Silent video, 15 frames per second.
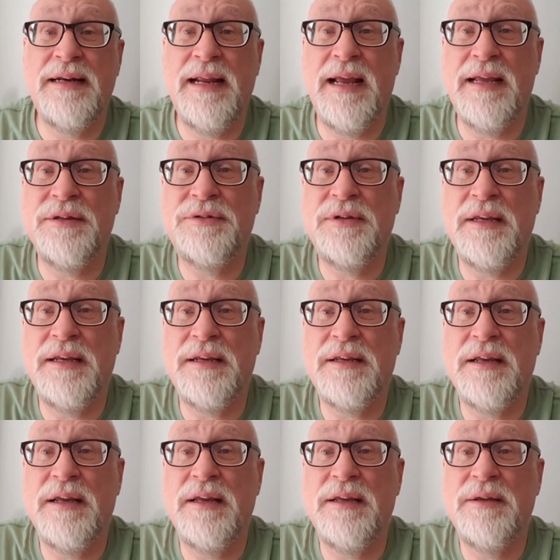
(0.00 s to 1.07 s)
the attic.
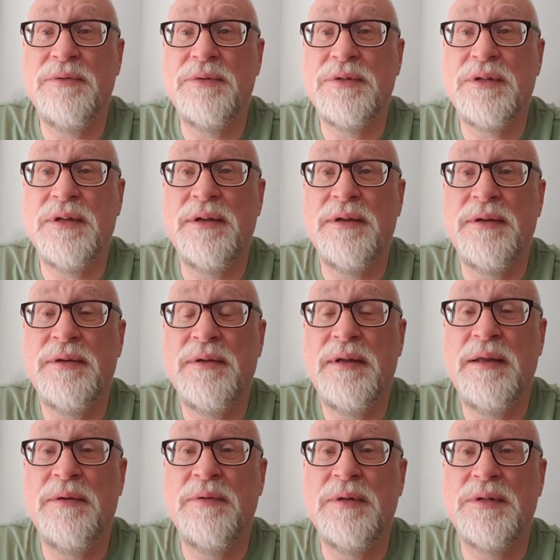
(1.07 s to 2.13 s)

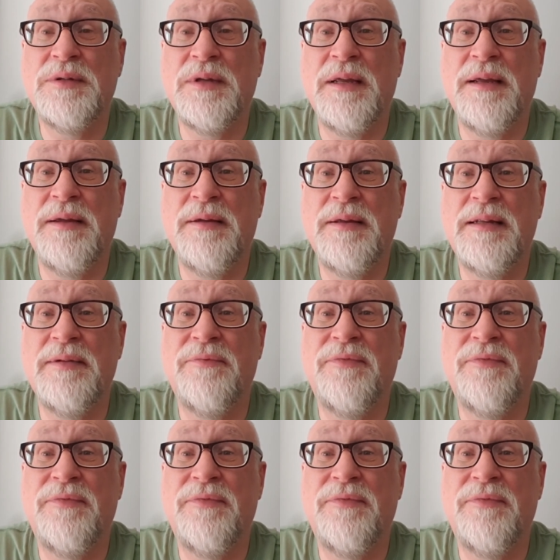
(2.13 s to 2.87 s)
It was a